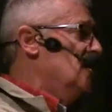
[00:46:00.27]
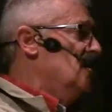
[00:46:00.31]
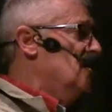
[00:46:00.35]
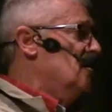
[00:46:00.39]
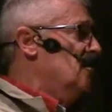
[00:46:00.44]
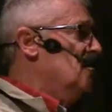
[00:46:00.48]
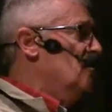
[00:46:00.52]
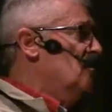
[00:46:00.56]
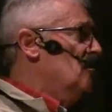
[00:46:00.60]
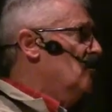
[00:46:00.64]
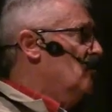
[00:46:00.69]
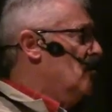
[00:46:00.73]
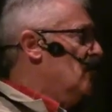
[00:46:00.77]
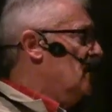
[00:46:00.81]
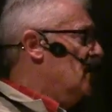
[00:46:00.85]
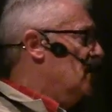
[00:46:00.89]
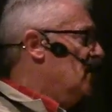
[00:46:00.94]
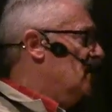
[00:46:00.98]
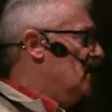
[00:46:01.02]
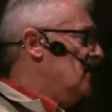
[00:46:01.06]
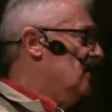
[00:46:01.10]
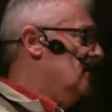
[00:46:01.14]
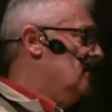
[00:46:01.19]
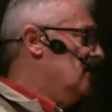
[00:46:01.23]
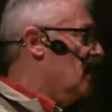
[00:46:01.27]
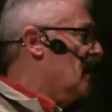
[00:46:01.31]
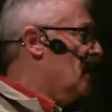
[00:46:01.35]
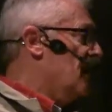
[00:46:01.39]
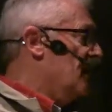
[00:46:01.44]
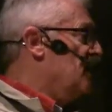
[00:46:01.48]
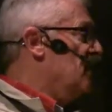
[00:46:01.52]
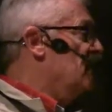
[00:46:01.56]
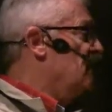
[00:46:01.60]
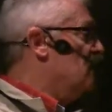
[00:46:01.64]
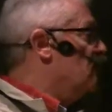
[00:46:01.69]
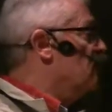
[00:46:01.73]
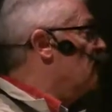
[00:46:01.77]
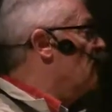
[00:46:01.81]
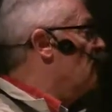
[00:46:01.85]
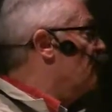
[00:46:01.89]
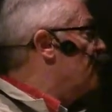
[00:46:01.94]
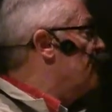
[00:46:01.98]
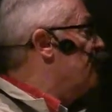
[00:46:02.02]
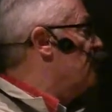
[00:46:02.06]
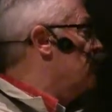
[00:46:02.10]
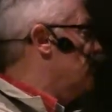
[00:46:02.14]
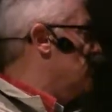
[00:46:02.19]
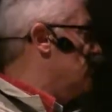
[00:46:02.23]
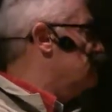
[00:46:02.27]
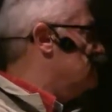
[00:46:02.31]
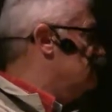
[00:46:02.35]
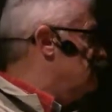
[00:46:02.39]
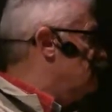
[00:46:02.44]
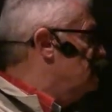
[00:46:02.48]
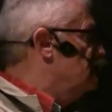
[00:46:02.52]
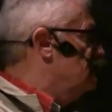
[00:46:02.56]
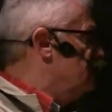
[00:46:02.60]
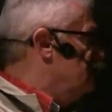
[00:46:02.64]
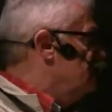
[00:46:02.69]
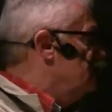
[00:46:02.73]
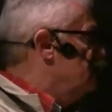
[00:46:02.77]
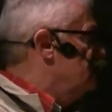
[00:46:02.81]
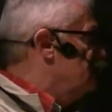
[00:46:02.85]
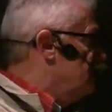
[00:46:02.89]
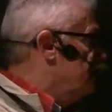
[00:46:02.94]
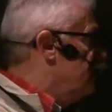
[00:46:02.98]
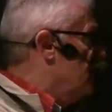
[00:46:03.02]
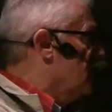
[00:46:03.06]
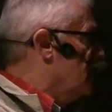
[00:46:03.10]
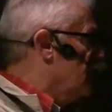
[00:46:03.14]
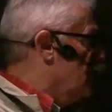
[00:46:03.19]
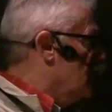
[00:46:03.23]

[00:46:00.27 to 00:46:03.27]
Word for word: You don't want to you know I think you'll go through it fairly